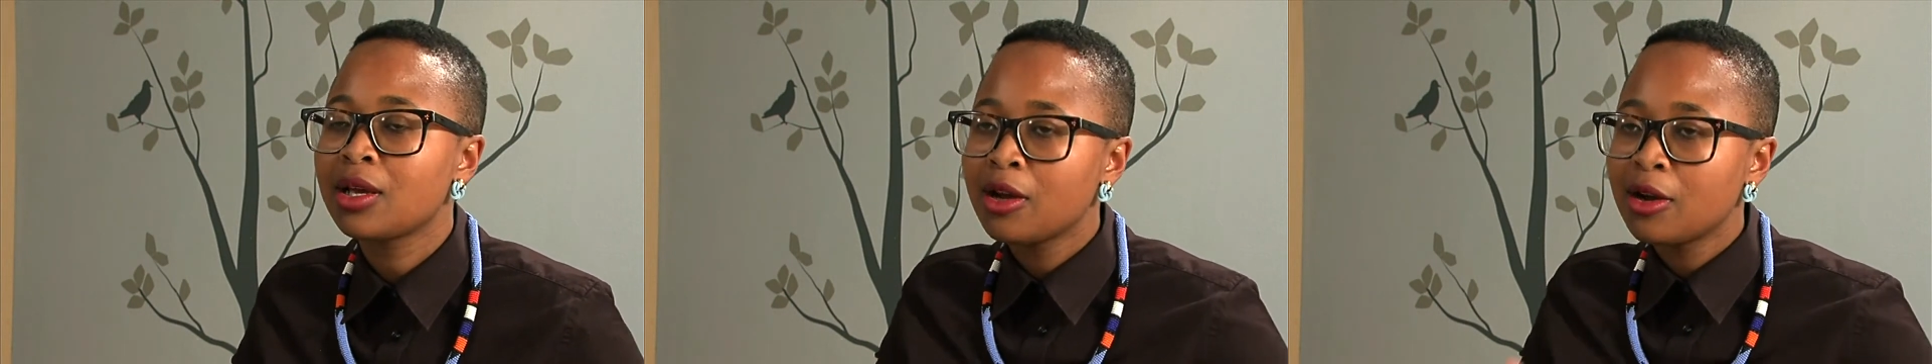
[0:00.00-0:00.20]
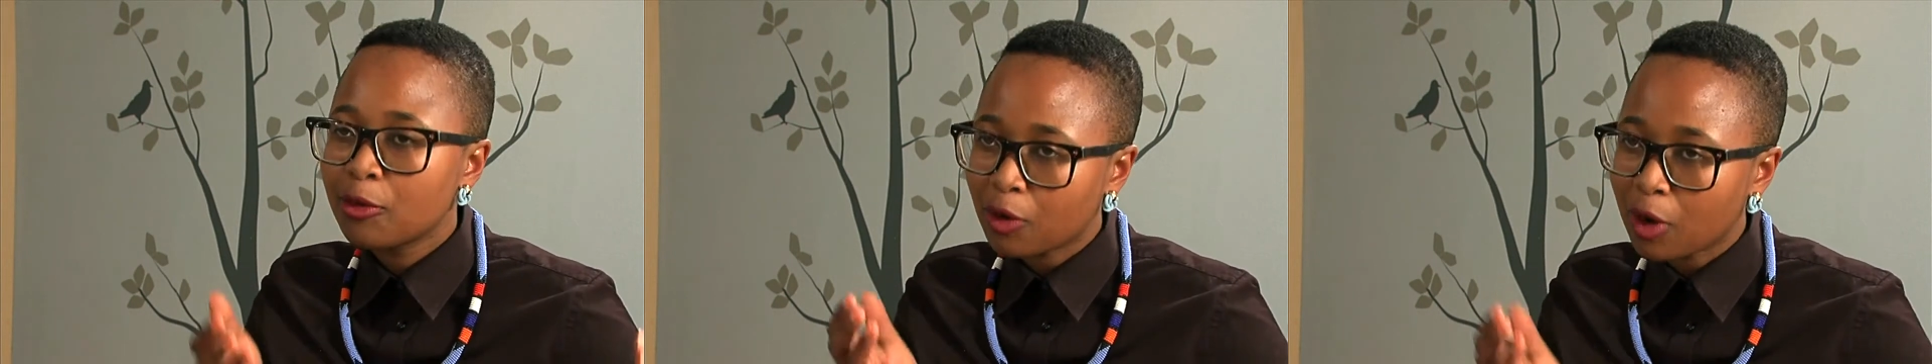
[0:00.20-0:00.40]

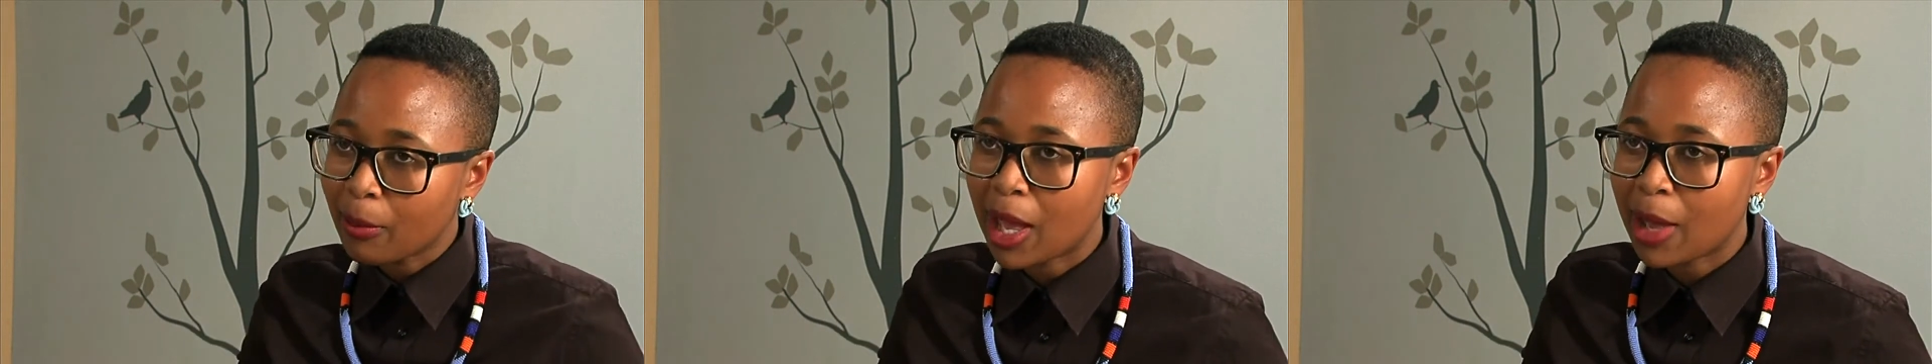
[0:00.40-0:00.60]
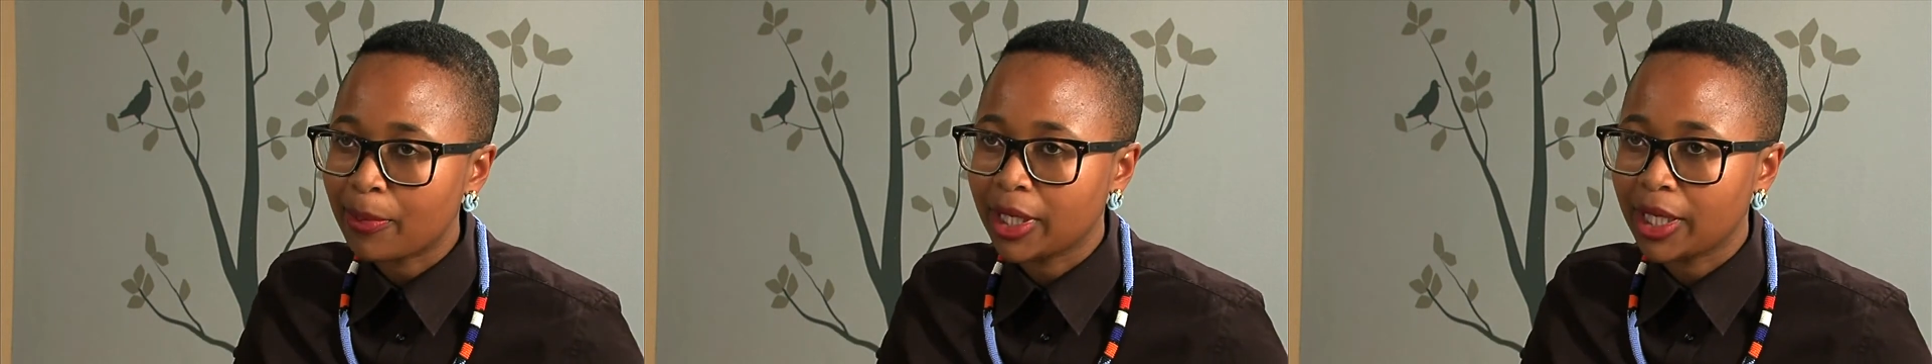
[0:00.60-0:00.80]
from
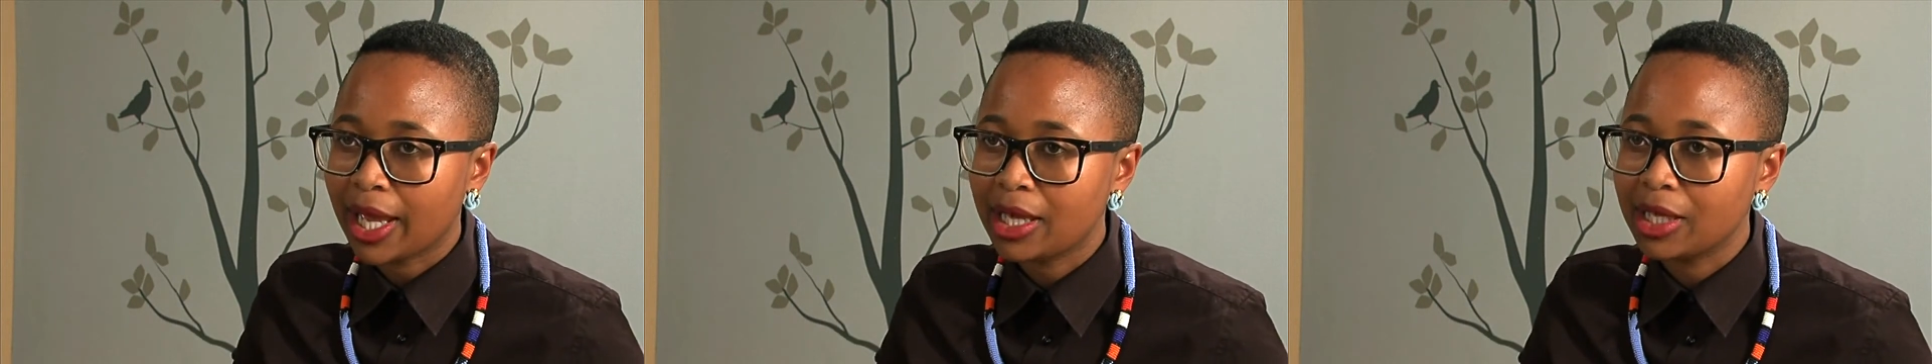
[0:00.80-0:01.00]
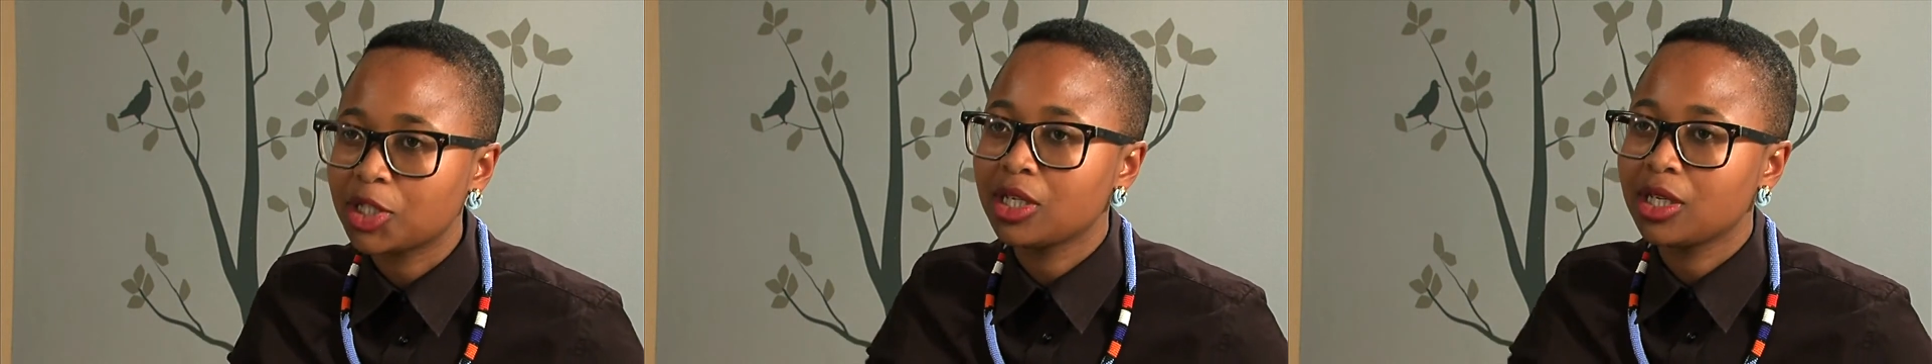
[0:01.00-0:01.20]

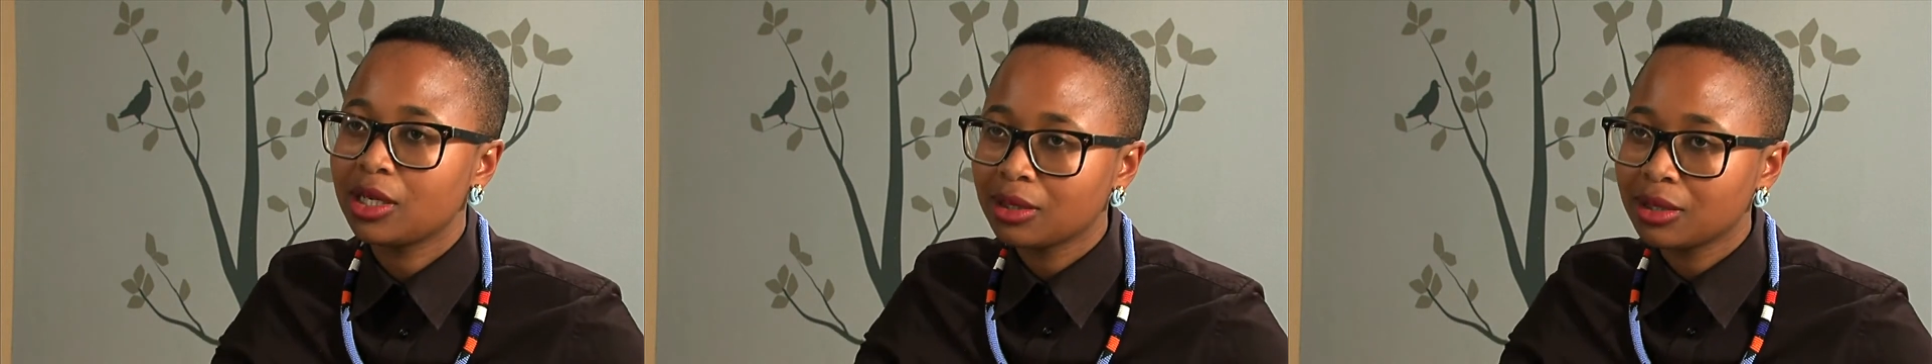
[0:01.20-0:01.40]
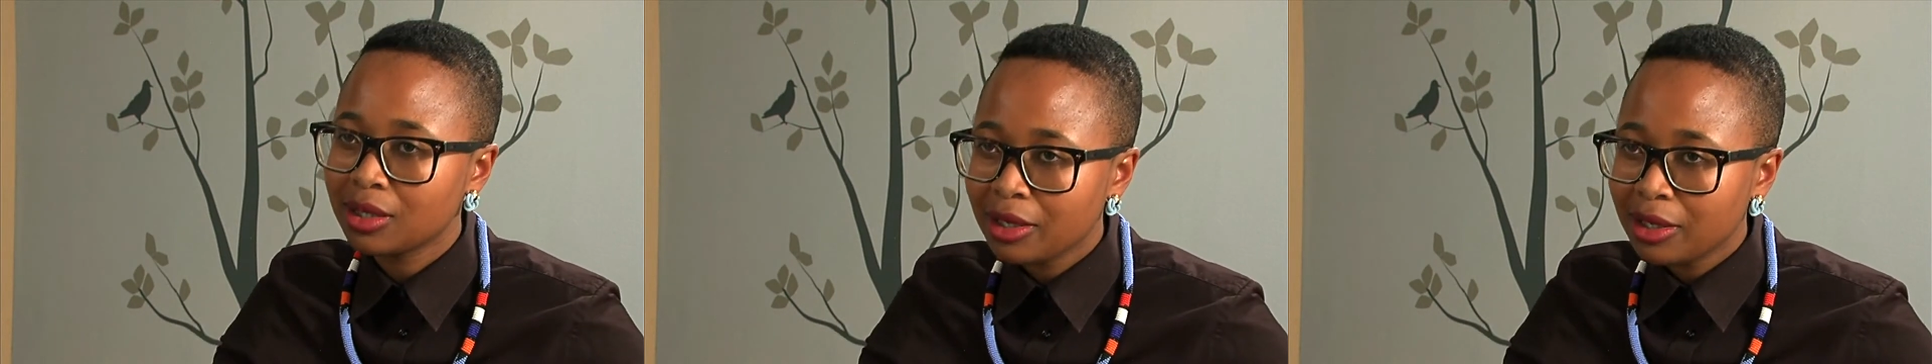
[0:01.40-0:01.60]

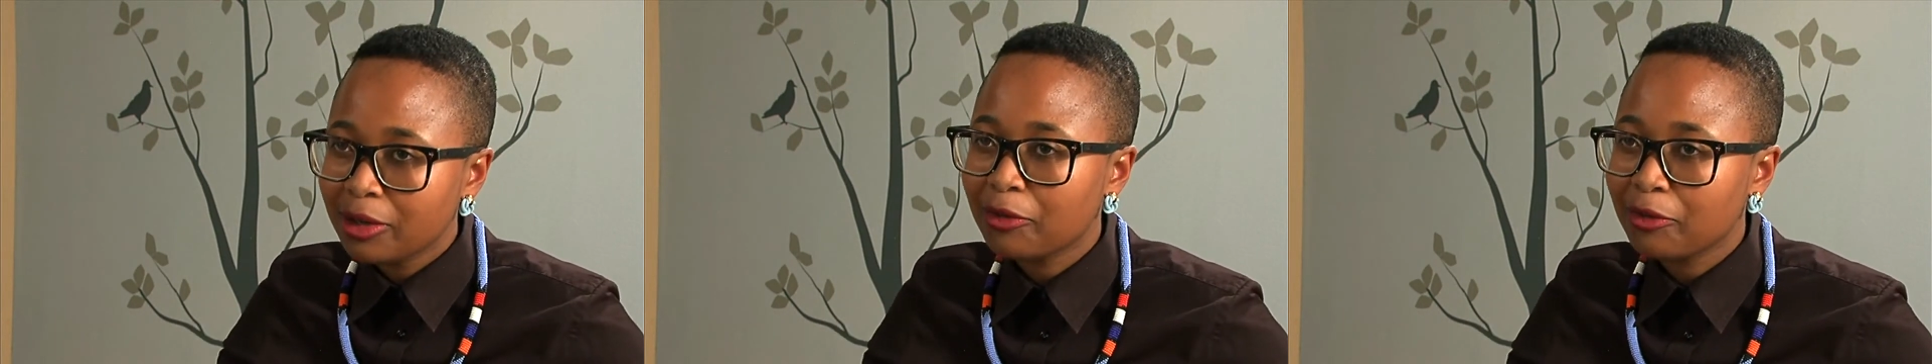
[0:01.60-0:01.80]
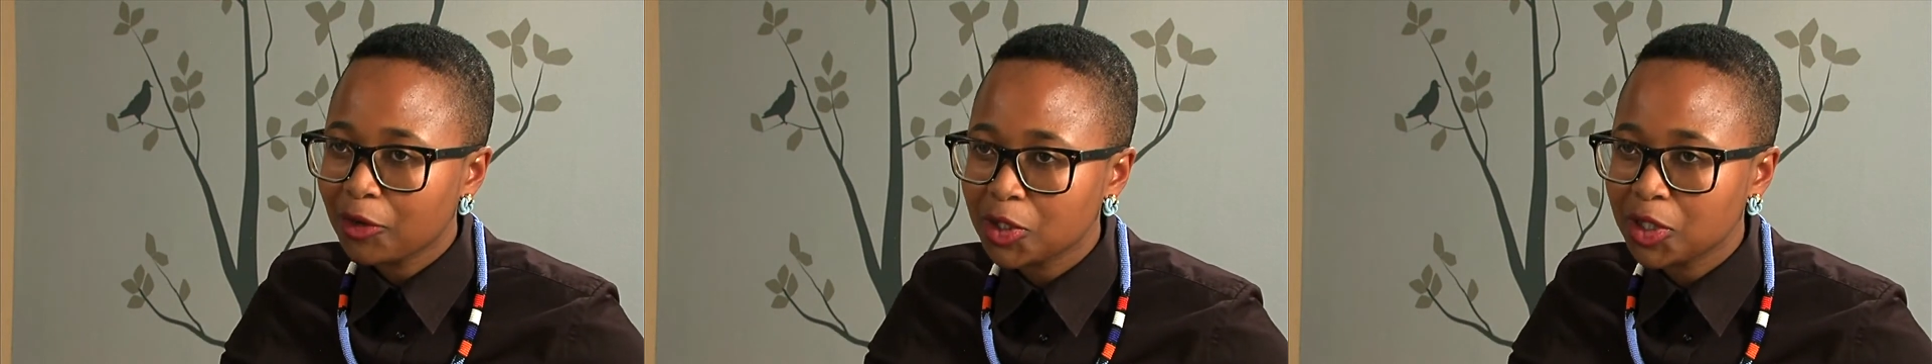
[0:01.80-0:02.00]
application,
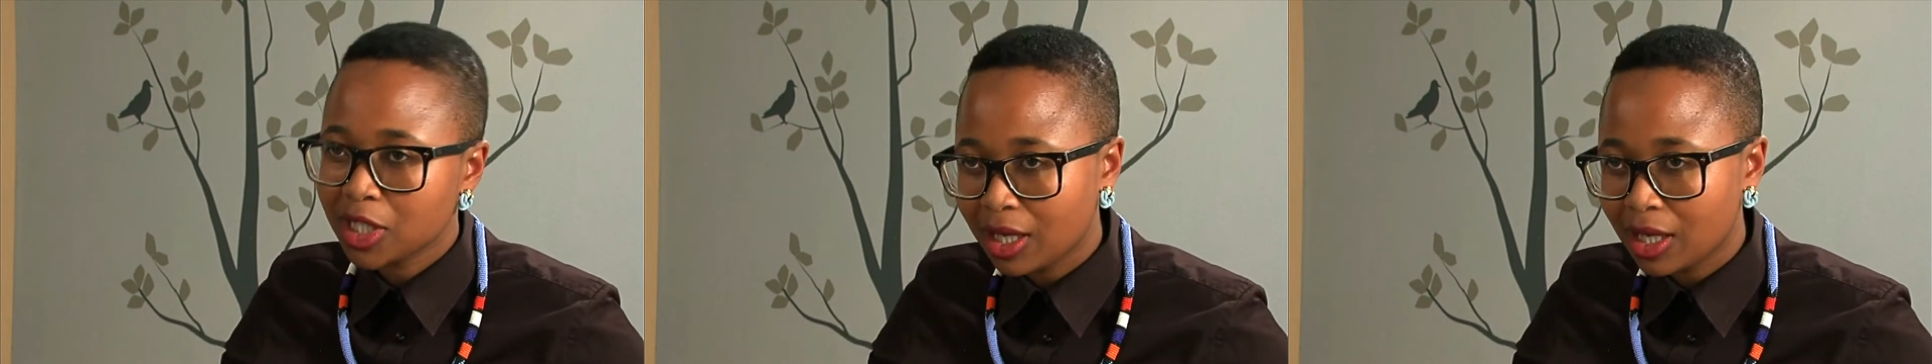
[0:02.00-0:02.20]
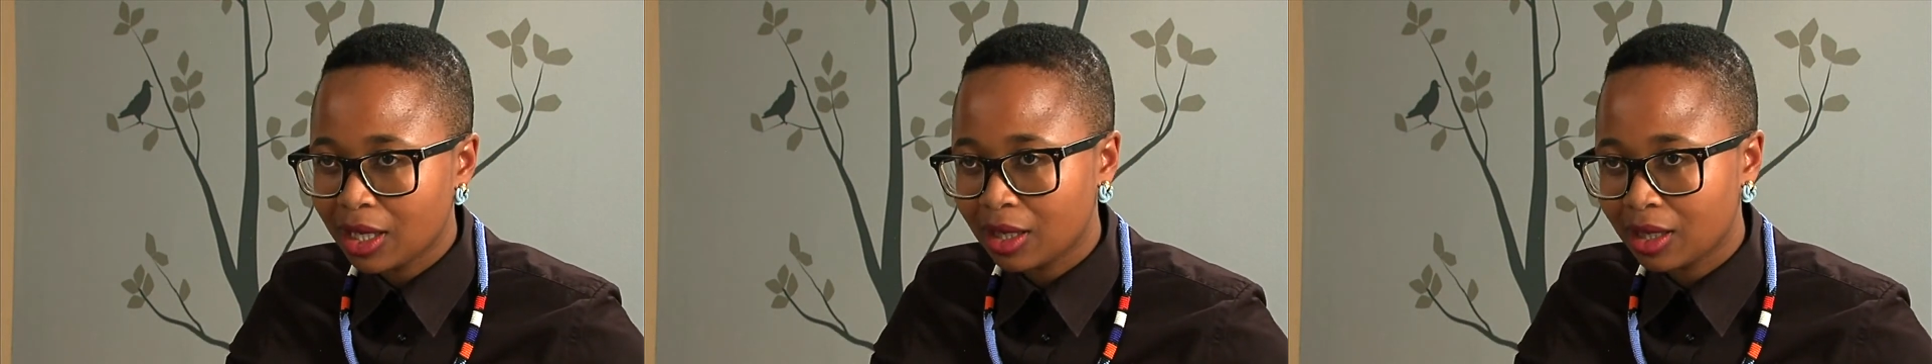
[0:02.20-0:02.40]

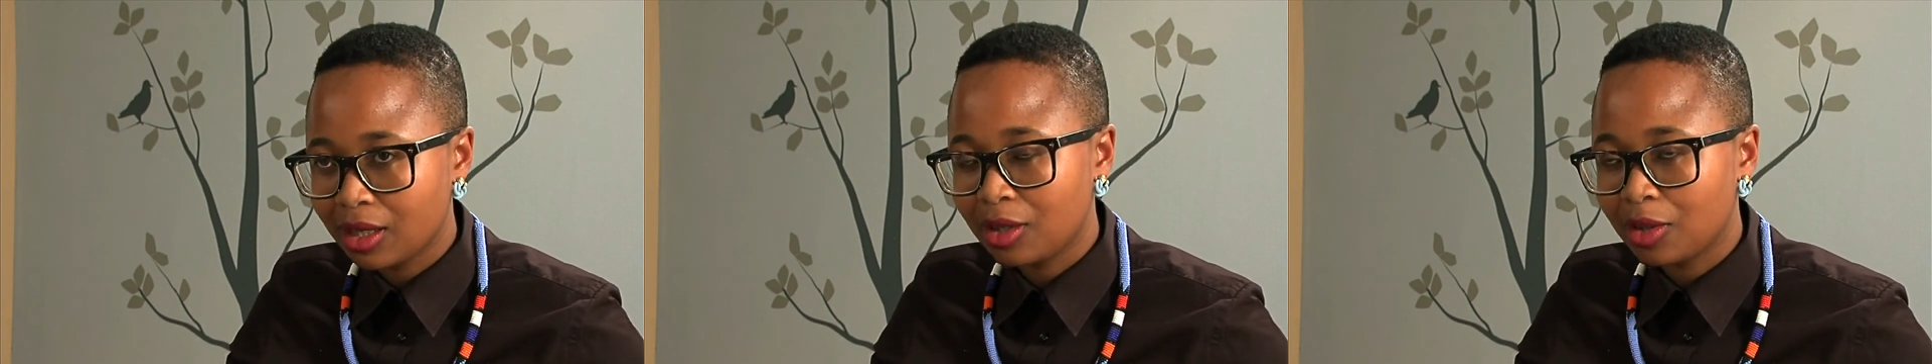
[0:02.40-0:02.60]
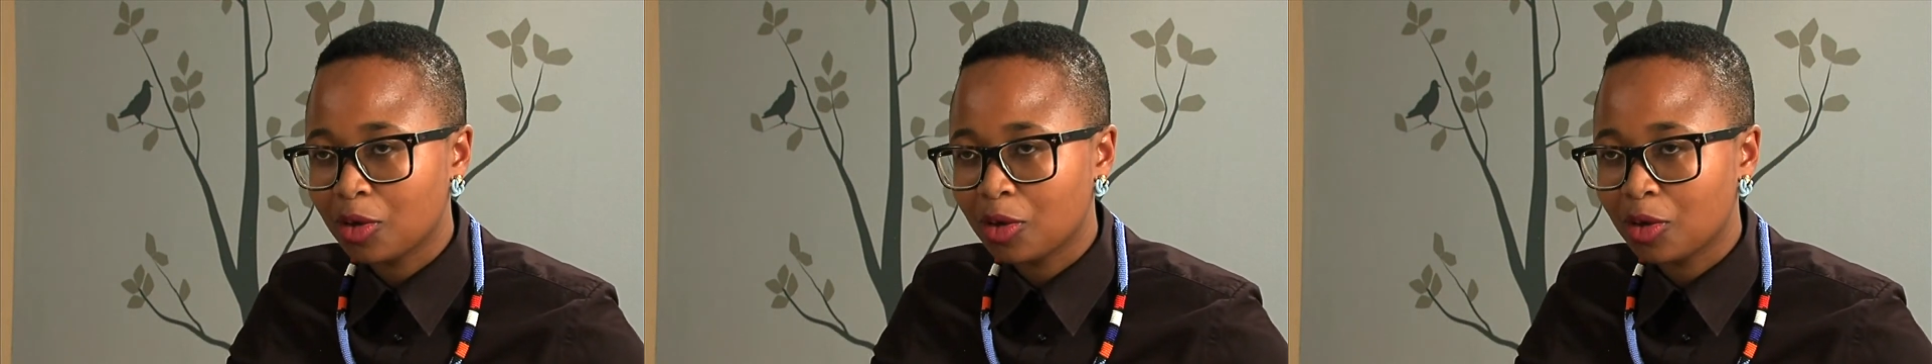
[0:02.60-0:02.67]
filter,